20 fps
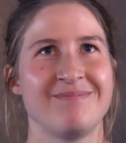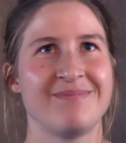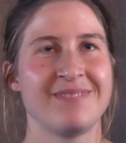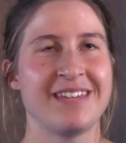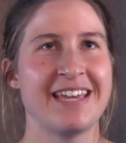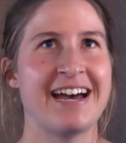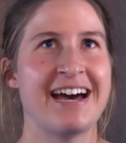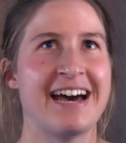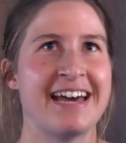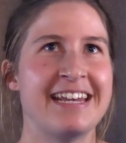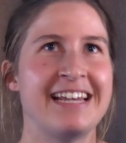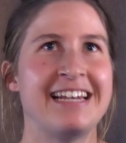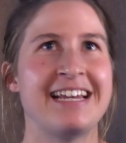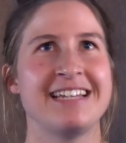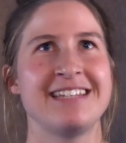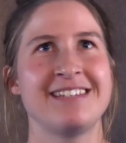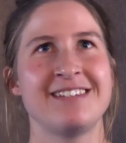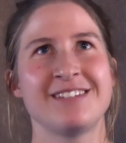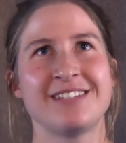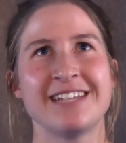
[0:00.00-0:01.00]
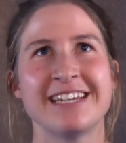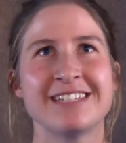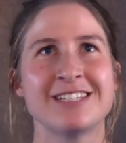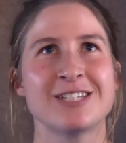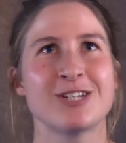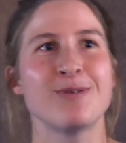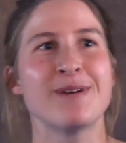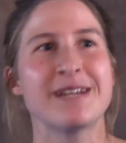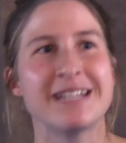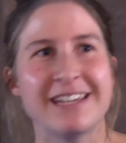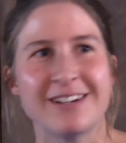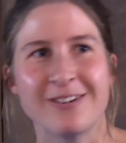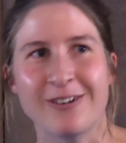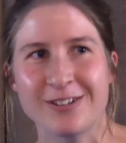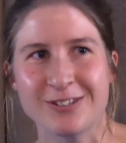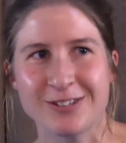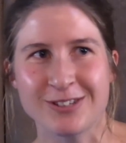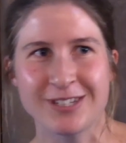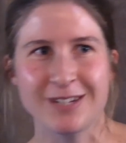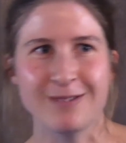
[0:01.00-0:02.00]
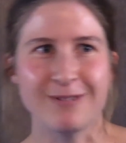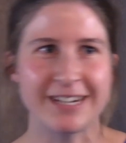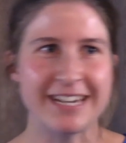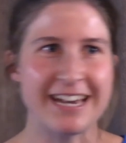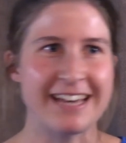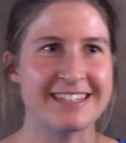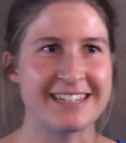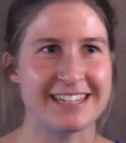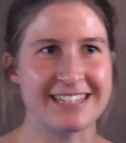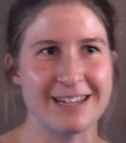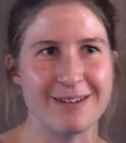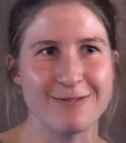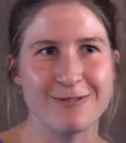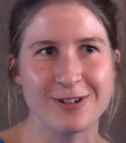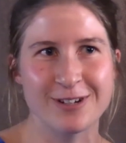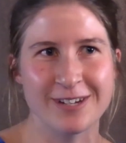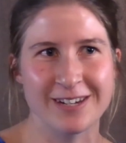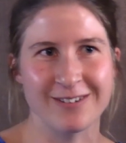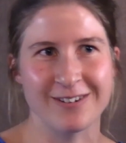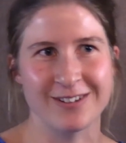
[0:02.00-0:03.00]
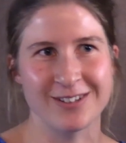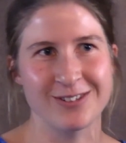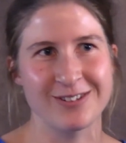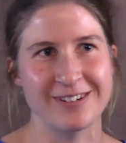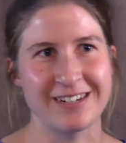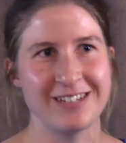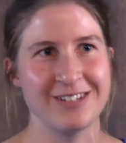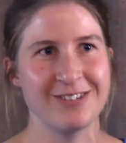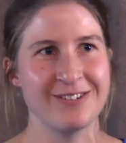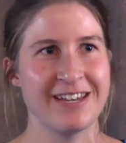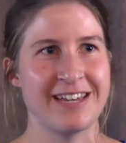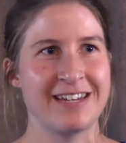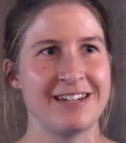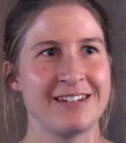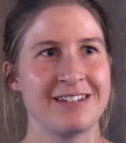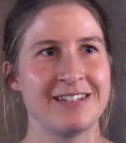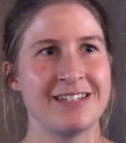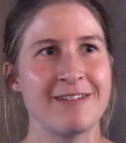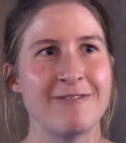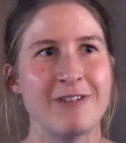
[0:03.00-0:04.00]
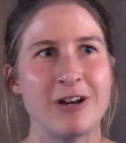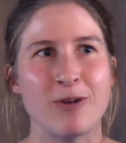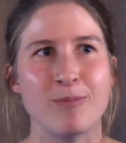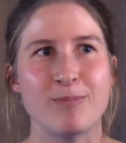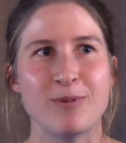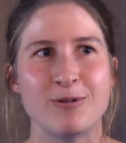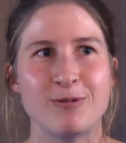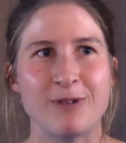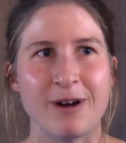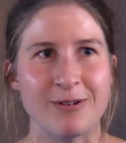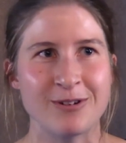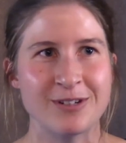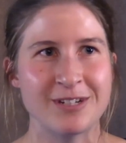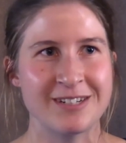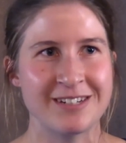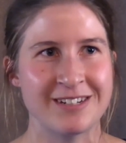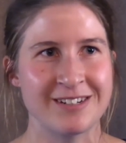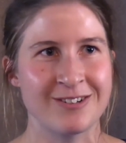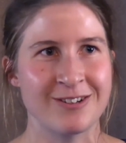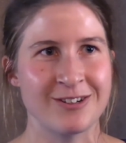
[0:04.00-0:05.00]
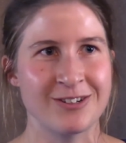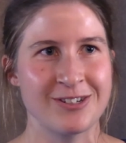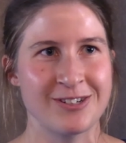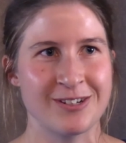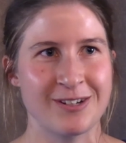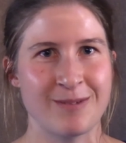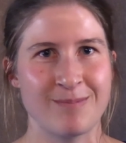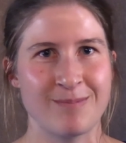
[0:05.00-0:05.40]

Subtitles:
analyze things quickly and also see what others are working on, so that you can develop around it and not